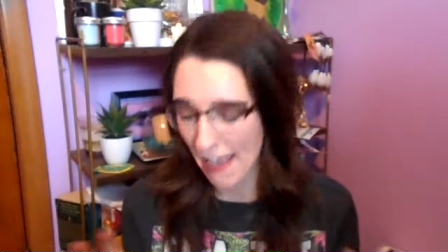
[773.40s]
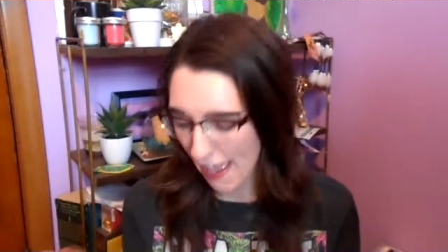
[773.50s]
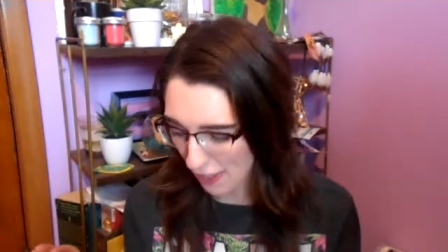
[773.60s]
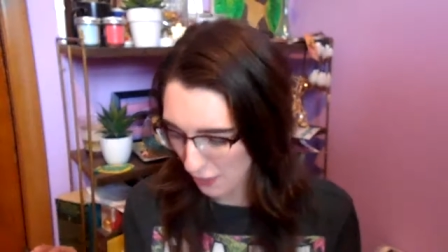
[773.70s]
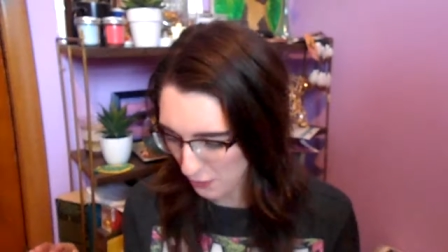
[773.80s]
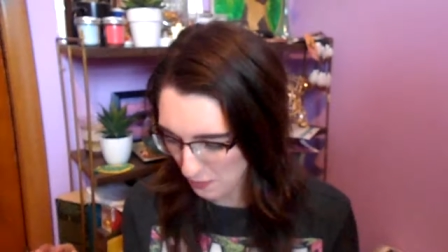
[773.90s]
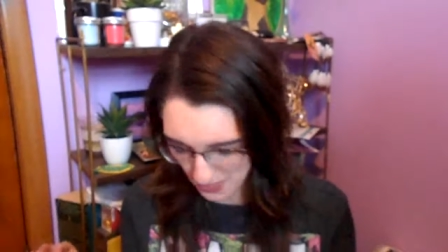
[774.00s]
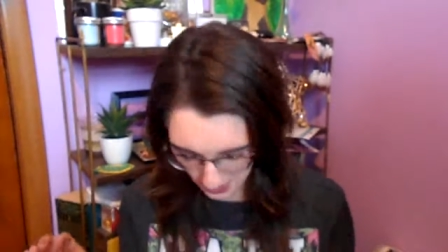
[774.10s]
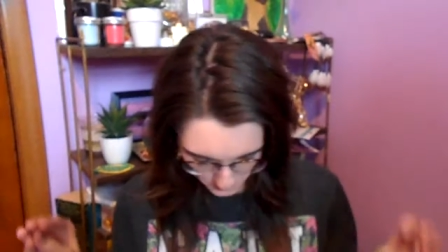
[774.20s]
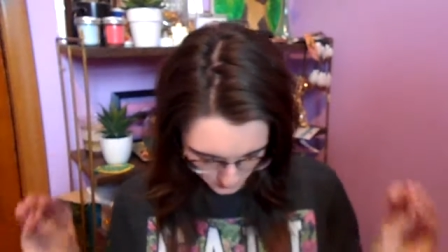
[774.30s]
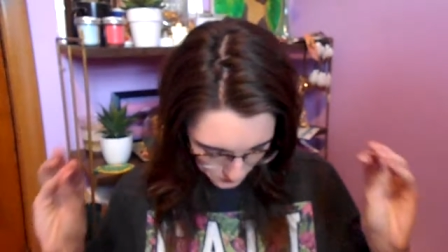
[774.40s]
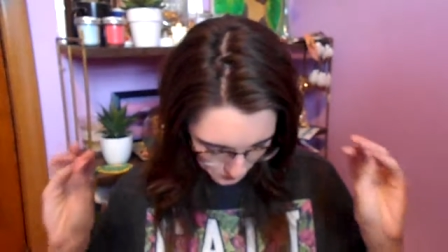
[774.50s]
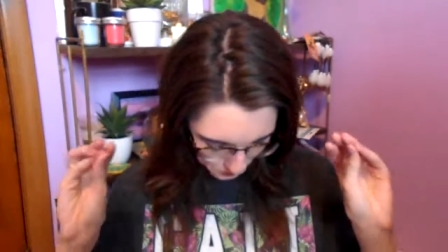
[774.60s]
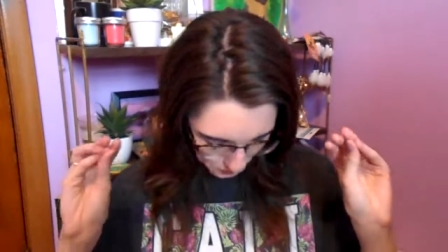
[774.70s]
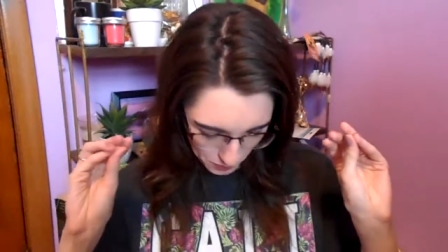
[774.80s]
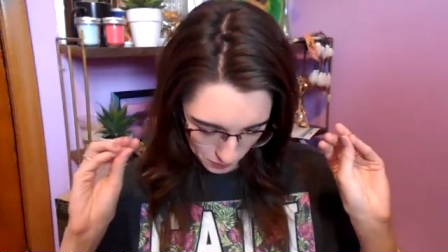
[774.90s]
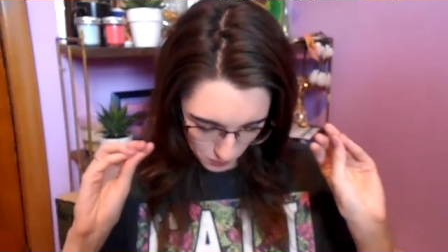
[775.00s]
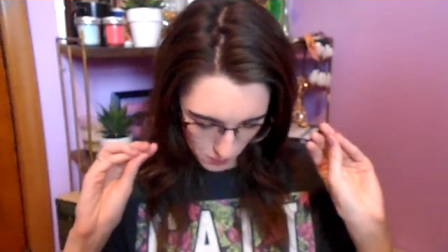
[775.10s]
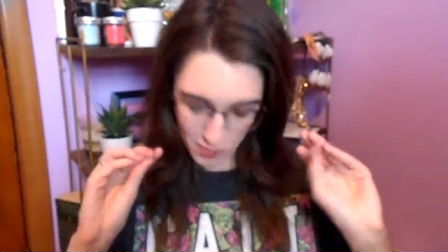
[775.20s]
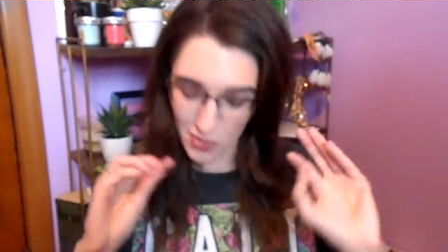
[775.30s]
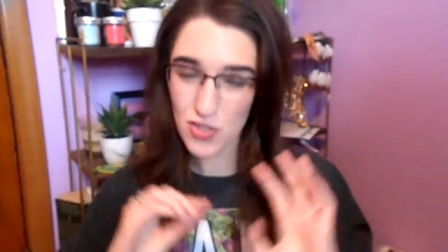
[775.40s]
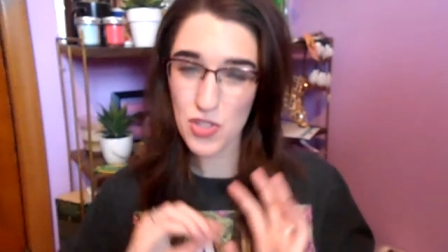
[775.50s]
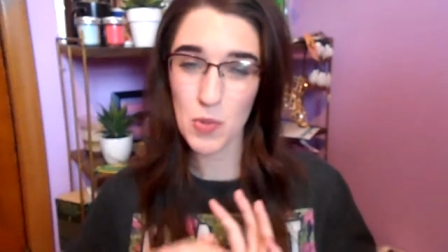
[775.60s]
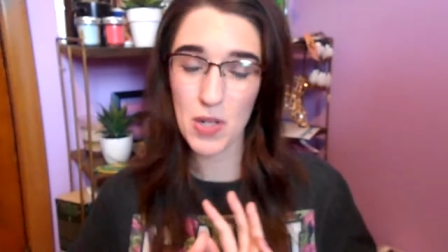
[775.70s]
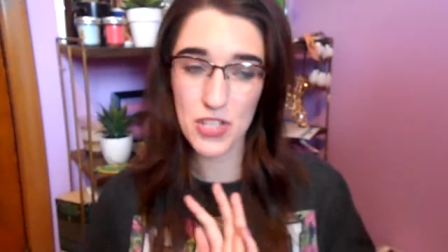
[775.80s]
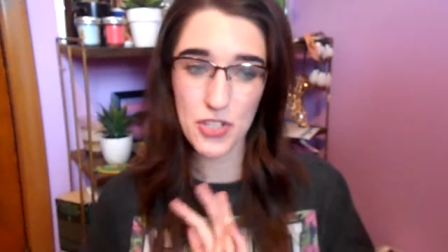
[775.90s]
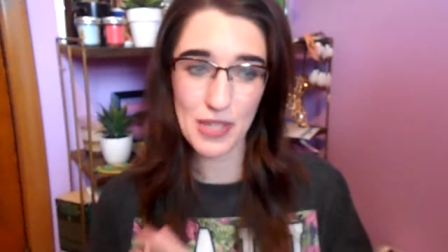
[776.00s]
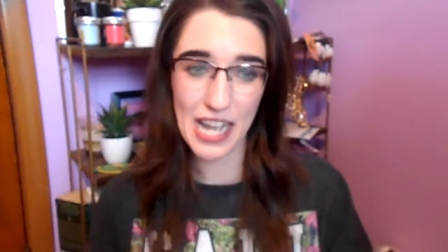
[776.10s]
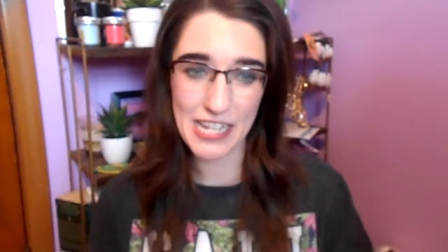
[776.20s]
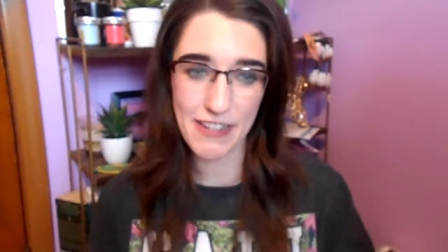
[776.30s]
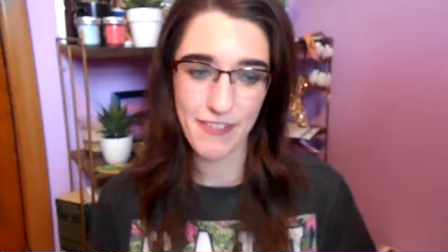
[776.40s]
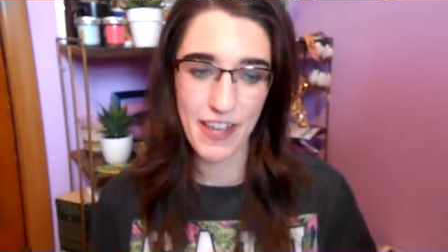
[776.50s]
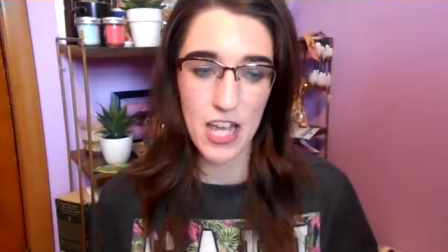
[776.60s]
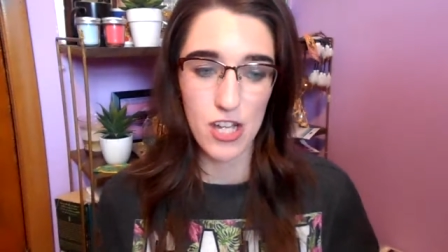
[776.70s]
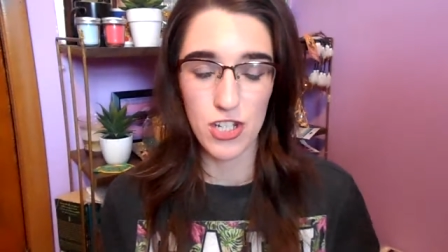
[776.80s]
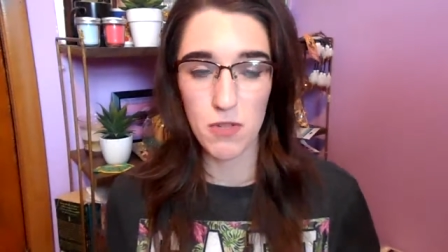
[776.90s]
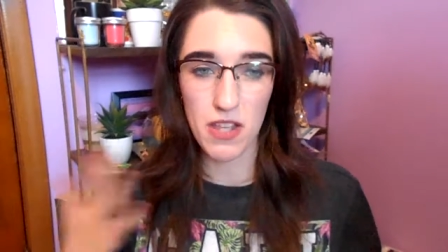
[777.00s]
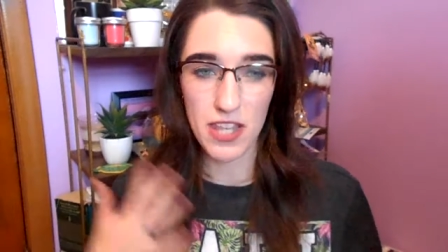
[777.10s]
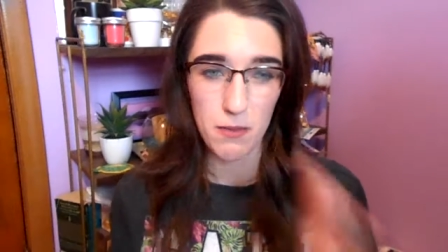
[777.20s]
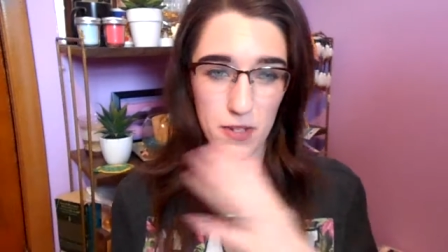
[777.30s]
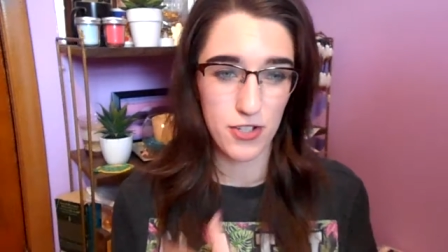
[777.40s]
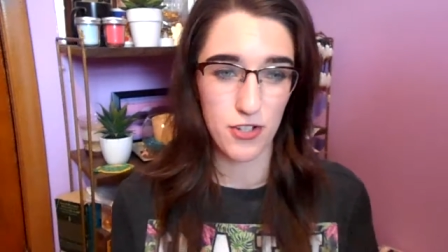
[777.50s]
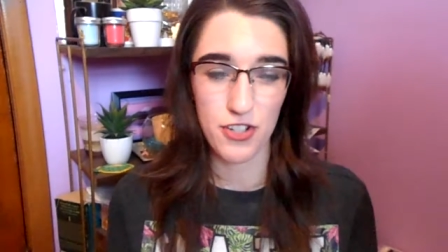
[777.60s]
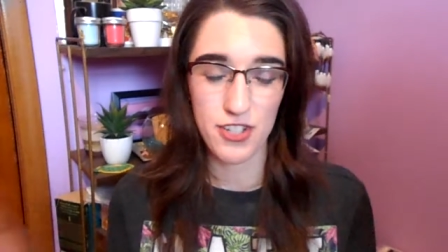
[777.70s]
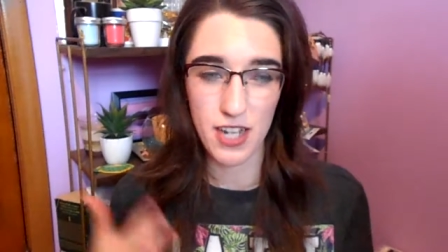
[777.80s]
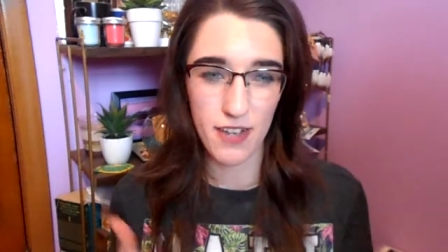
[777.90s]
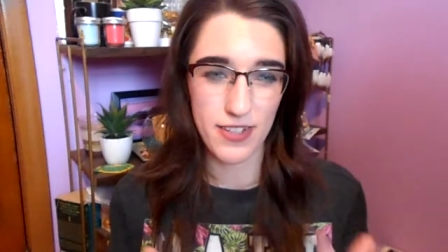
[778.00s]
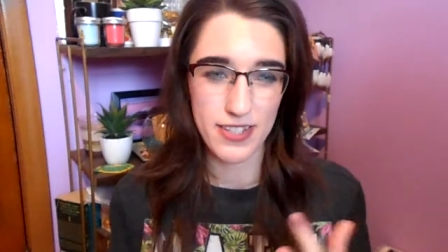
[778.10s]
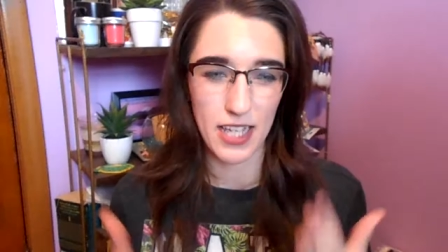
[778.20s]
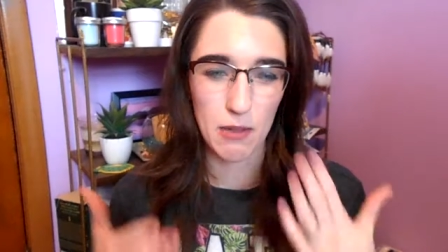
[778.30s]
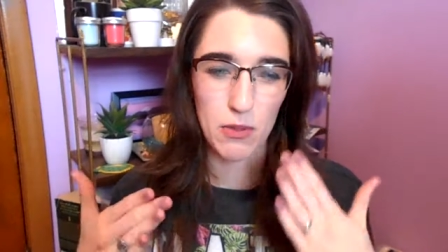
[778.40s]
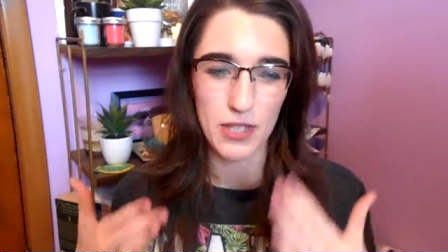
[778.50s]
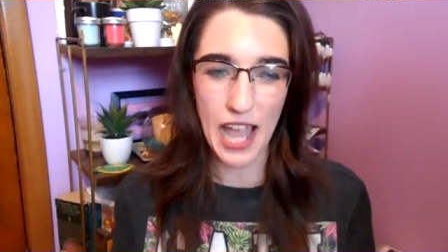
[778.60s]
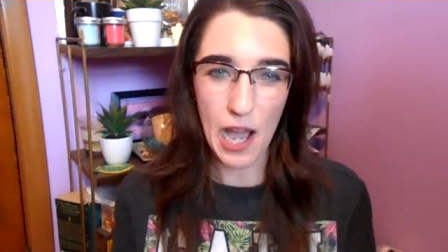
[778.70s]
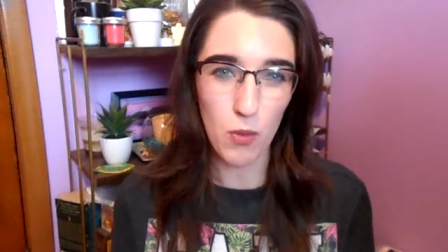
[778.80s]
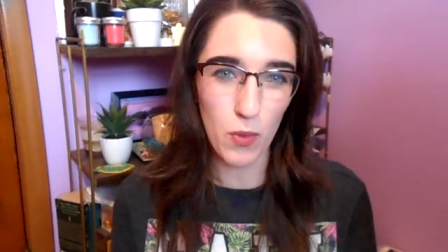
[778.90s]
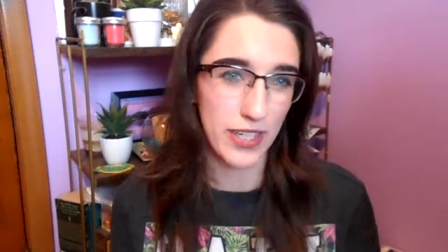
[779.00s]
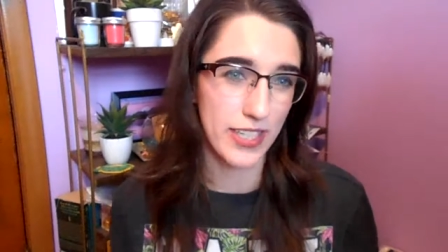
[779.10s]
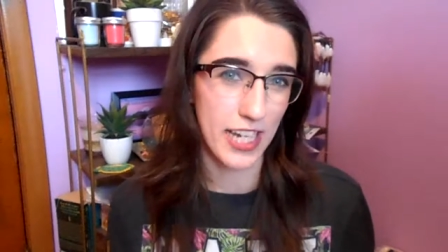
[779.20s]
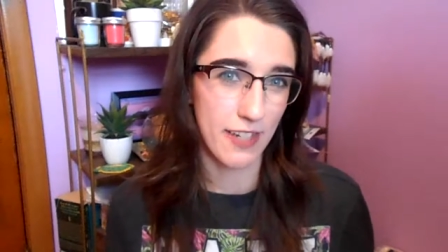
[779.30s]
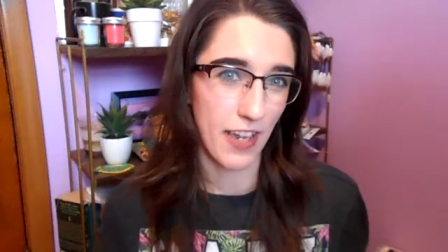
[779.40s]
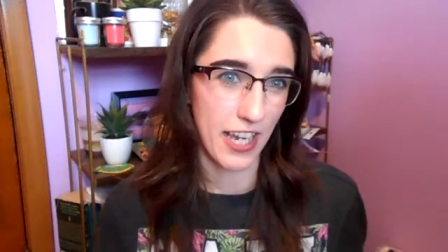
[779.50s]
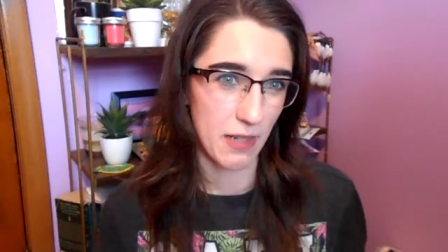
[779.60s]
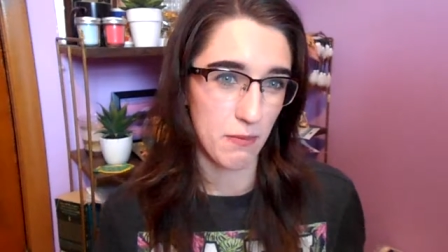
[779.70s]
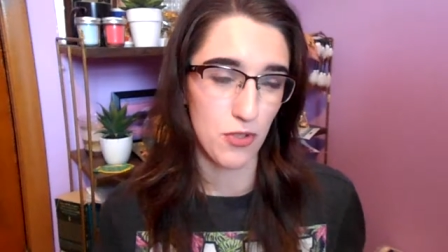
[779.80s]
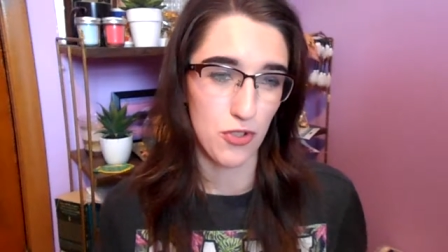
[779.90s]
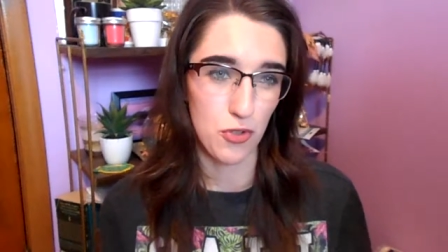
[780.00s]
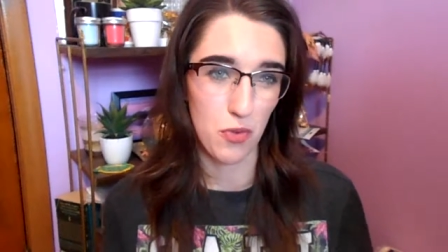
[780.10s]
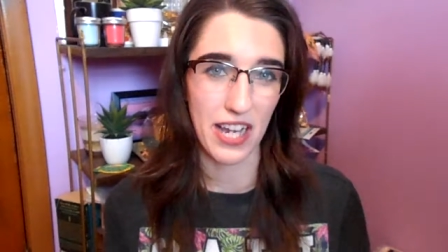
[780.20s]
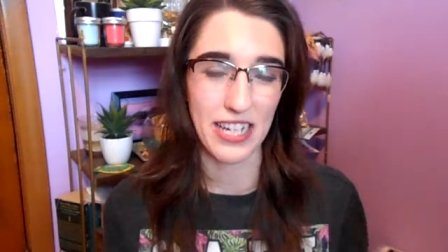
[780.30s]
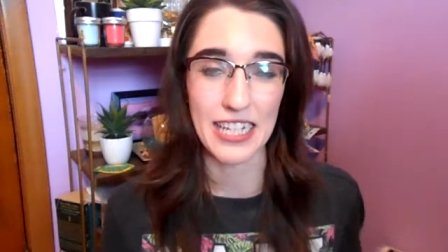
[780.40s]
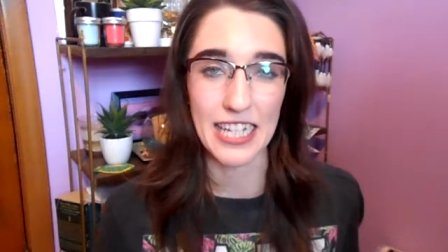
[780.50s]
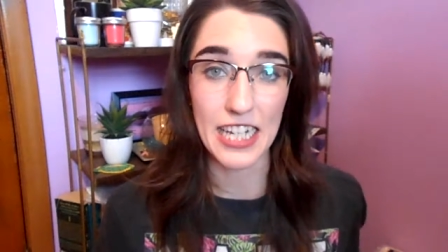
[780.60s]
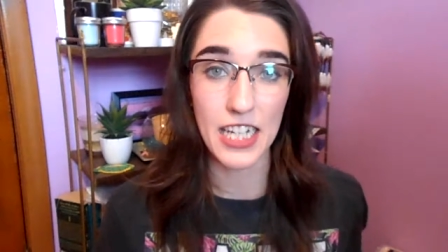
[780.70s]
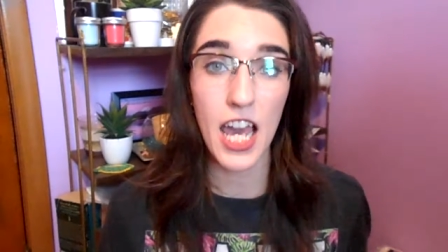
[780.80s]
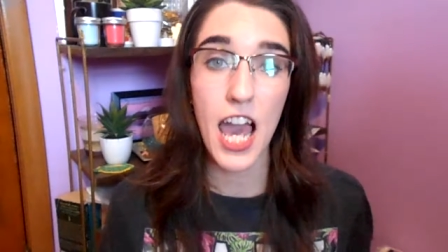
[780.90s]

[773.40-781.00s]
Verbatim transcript: I don't know what I'm saying. So once you kind of do all that research and stuff, it's like, well, now what kind of items do I need?